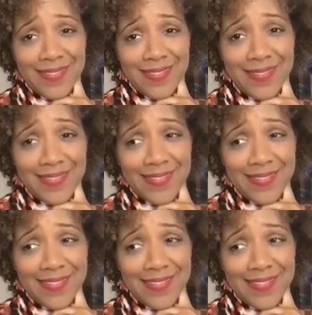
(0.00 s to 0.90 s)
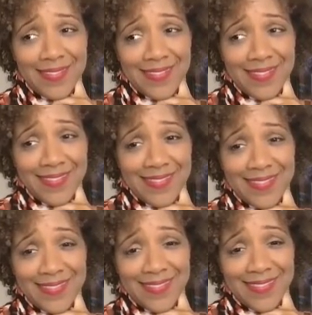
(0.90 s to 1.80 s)

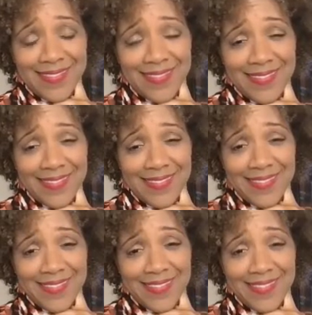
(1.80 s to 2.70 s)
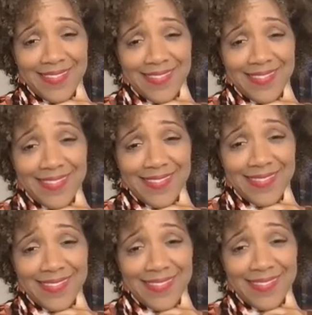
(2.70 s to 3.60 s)

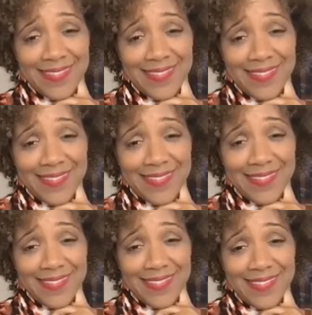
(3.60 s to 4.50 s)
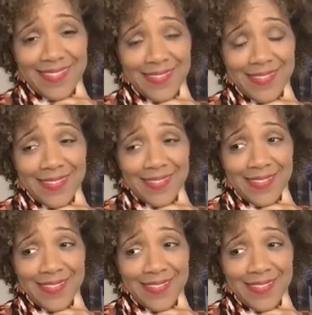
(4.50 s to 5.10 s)
[no speech]